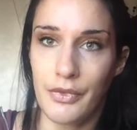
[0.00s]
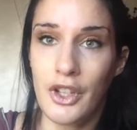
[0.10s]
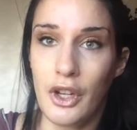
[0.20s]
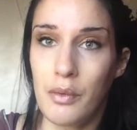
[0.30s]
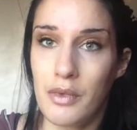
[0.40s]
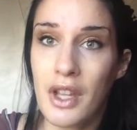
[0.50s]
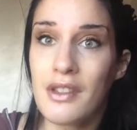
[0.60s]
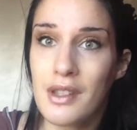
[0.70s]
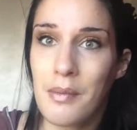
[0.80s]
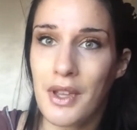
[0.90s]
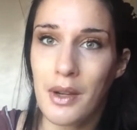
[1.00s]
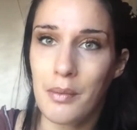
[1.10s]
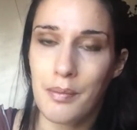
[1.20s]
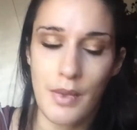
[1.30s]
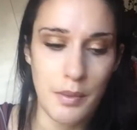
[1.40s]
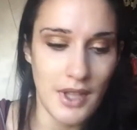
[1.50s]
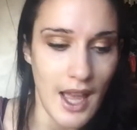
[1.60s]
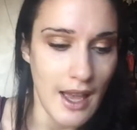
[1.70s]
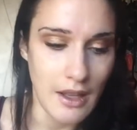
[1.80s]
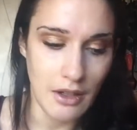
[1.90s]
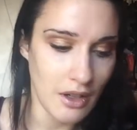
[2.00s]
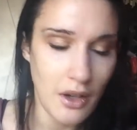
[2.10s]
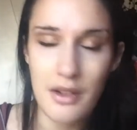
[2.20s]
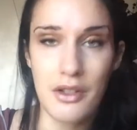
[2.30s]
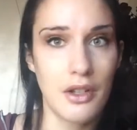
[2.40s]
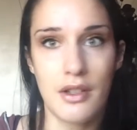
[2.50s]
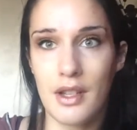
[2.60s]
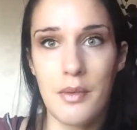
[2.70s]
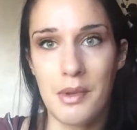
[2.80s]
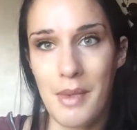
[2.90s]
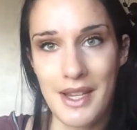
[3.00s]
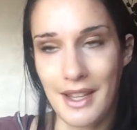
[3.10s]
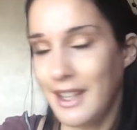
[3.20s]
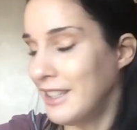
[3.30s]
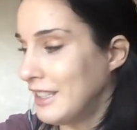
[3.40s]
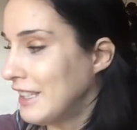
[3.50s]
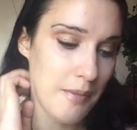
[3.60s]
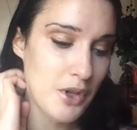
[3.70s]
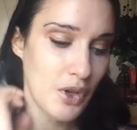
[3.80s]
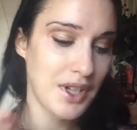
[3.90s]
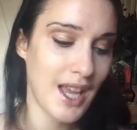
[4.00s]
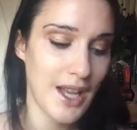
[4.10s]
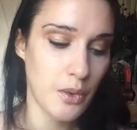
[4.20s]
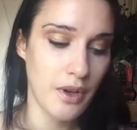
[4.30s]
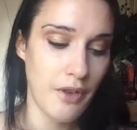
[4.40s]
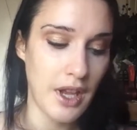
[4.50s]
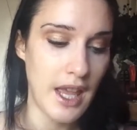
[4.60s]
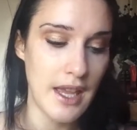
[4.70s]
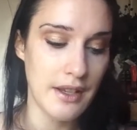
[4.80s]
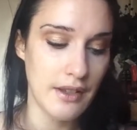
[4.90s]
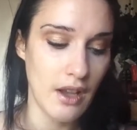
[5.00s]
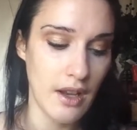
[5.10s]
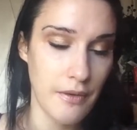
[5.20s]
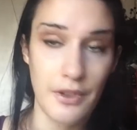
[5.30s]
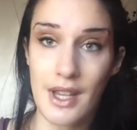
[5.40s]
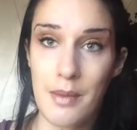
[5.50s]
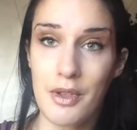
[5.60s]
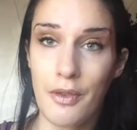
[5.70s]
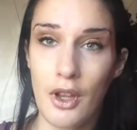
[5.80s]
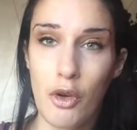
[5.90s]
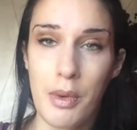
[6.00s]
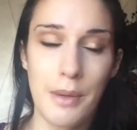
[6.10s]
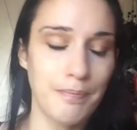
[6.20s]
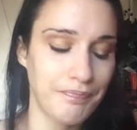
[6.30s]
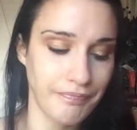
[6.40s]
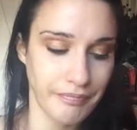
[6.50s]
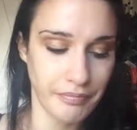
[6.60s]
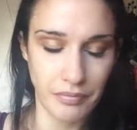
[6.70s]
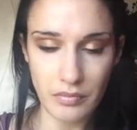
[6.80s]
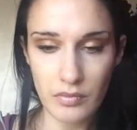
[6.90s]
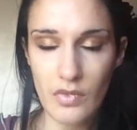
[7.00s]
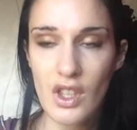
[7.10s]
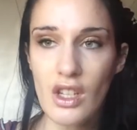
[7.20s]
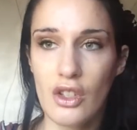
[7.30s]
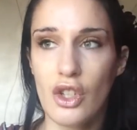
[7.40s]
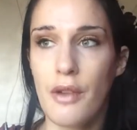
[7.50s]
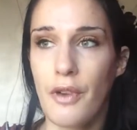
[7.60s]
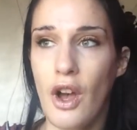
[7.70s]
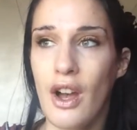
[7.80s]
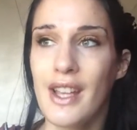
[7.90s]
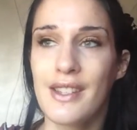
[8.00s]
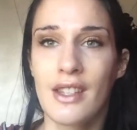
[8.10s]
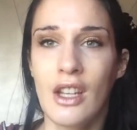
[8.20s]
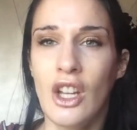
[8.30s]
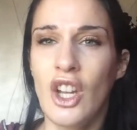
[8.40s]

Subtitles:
you know, done something that was there, and it was amazing. I've been trying to catch one of her kicks, like for Sam to feel, but so far it's